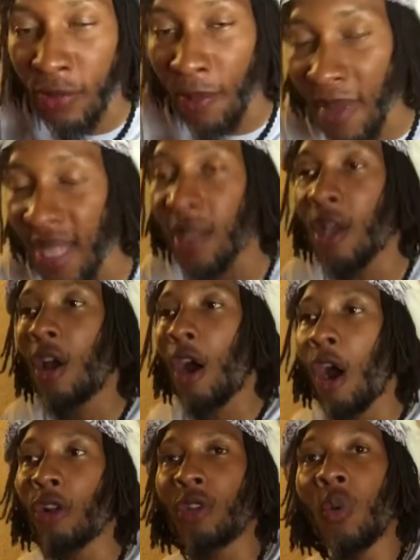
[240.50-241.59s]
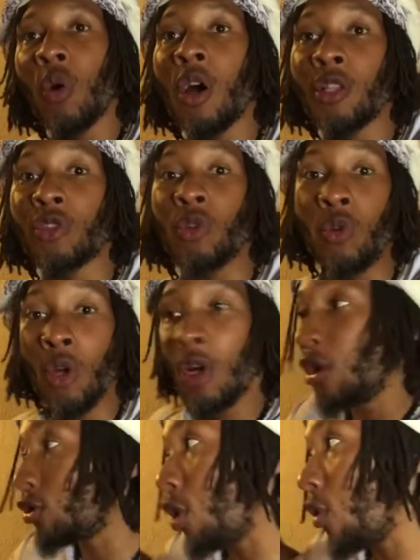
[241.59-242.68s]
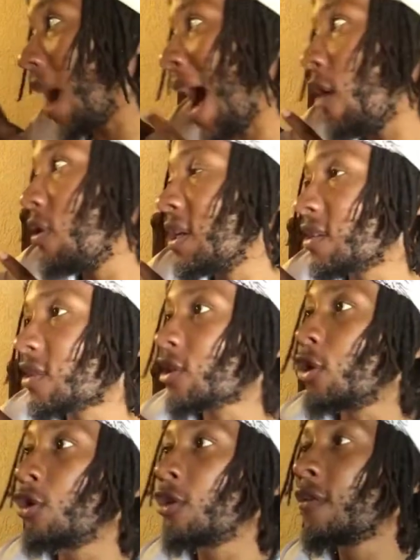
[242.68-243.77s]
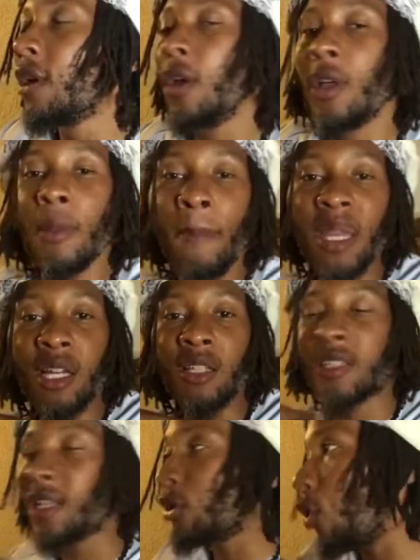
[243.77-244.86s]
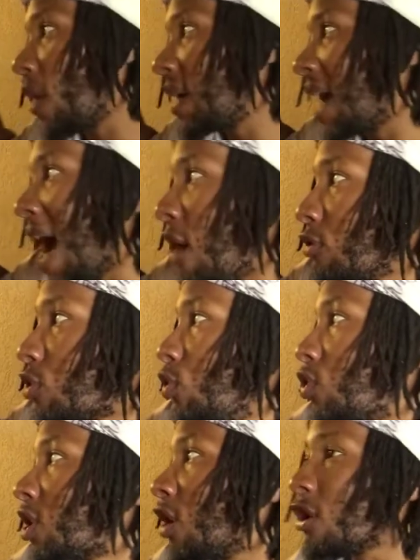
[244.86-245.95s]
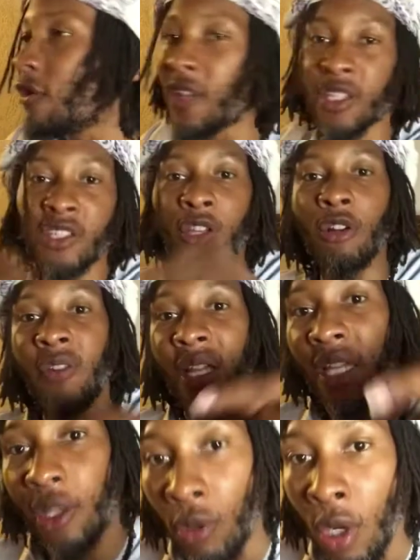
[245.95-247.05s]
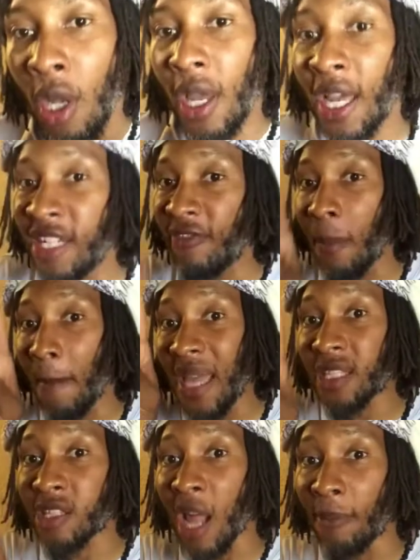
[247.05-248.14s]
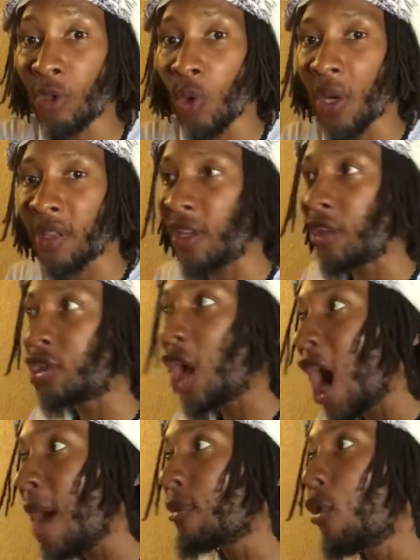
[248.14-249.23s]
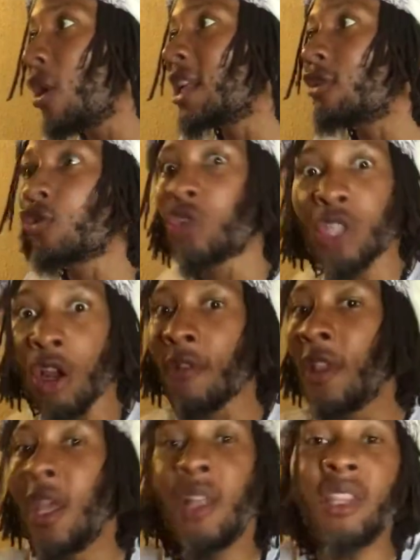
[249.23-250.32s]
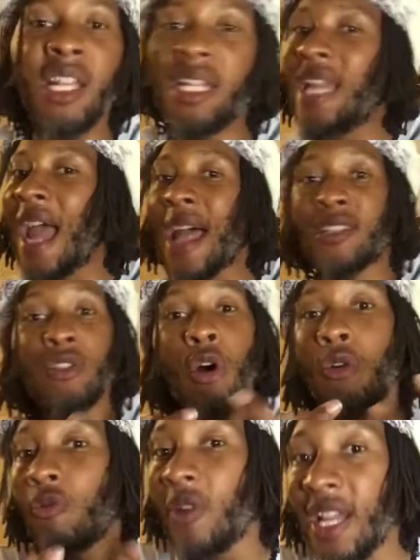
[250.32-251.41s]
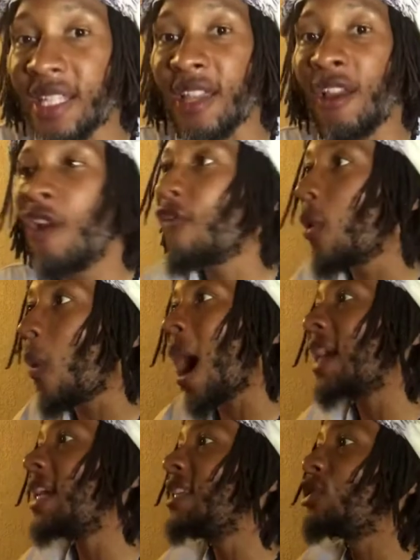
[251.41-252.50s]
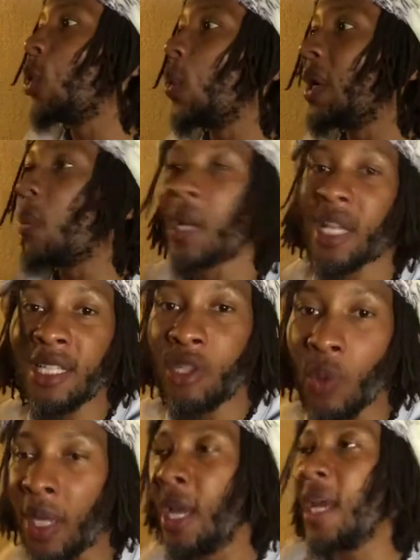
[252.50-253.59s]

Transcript: Men are the ones who go out and serve, because going out to serve is serving you. And if men stop doing their job going out to serve, then he has no reason for why he's doing what he's doing.